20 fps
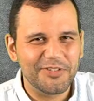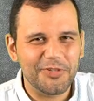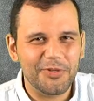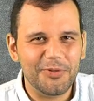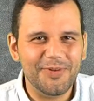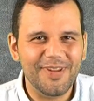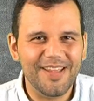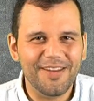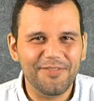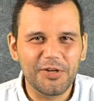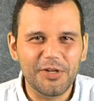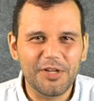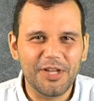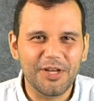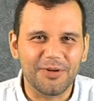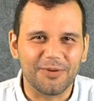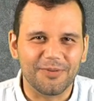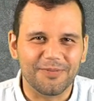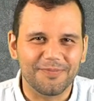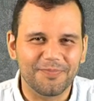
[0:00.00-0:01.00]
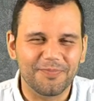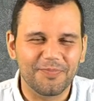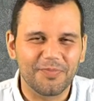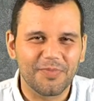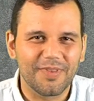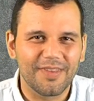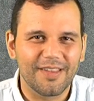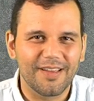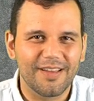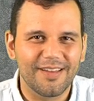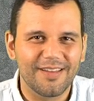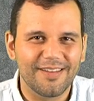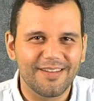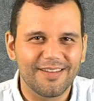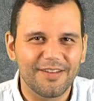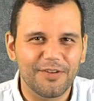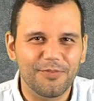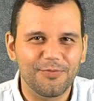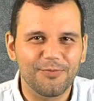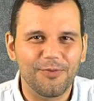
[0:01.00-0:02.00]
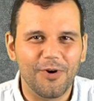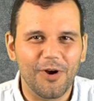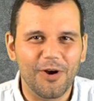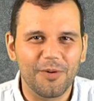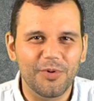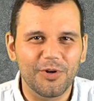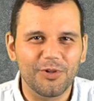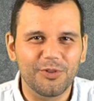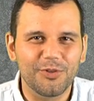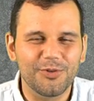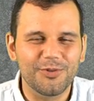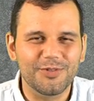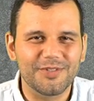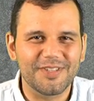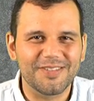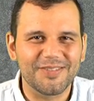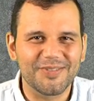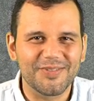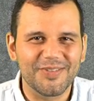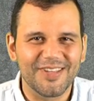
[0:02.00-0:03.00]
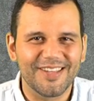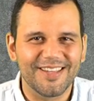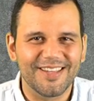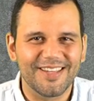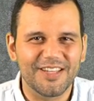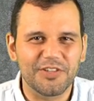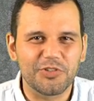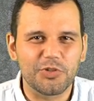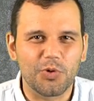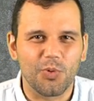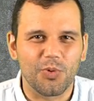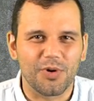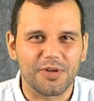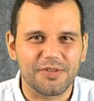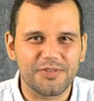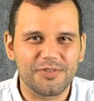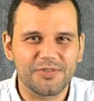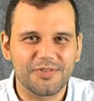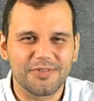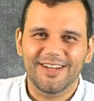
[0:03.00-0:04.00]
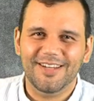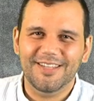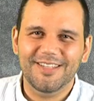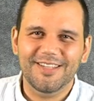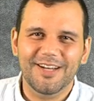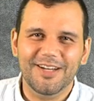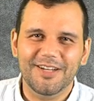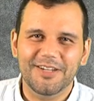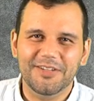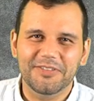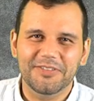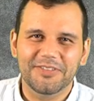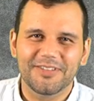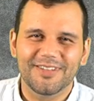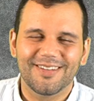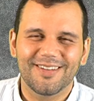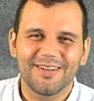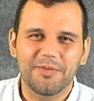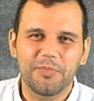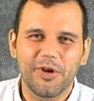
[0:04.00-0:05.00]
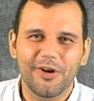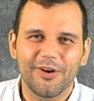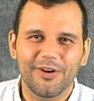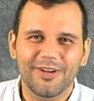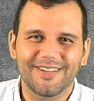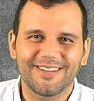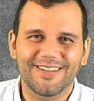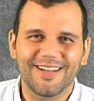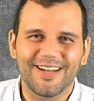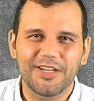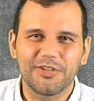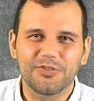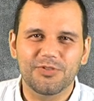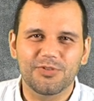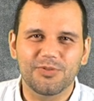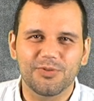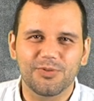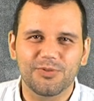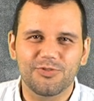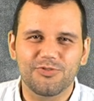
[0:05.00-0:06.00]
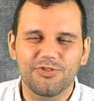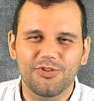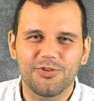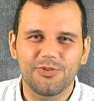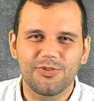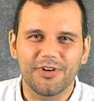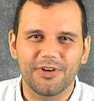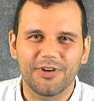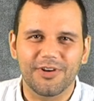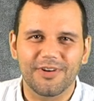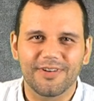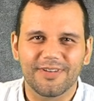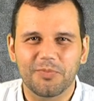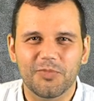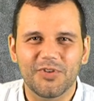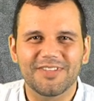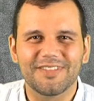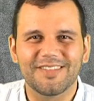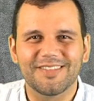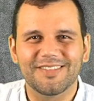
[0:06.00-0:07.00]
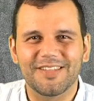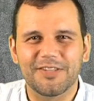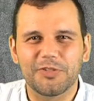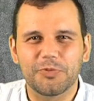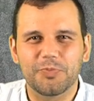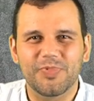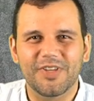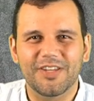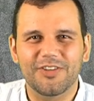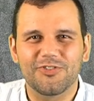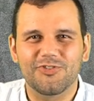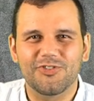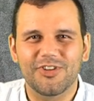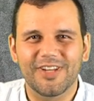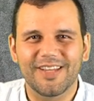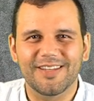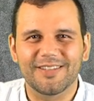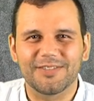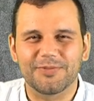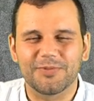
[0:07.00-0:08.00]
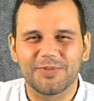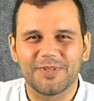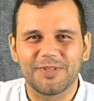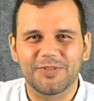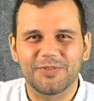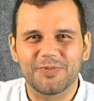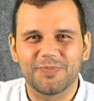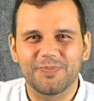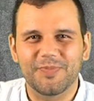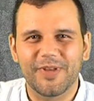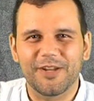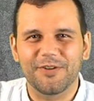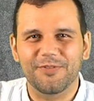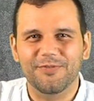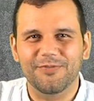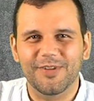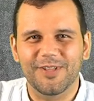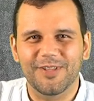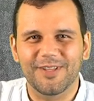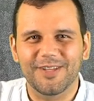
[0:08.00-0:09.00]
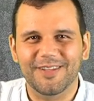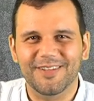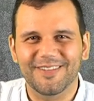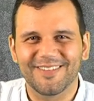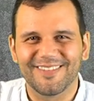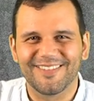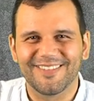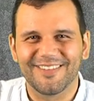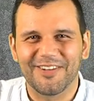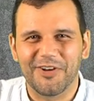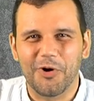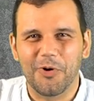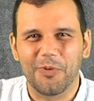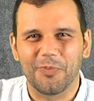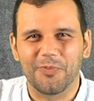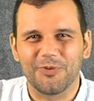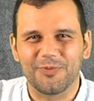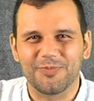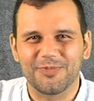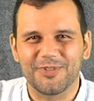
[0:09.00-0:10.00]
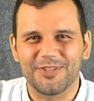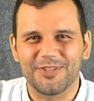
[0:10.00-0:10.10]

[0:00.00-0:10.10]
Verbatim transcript: So you never know. A farmer loses his horse. A young American high school junior misses his big chance with his pedophilic homeroom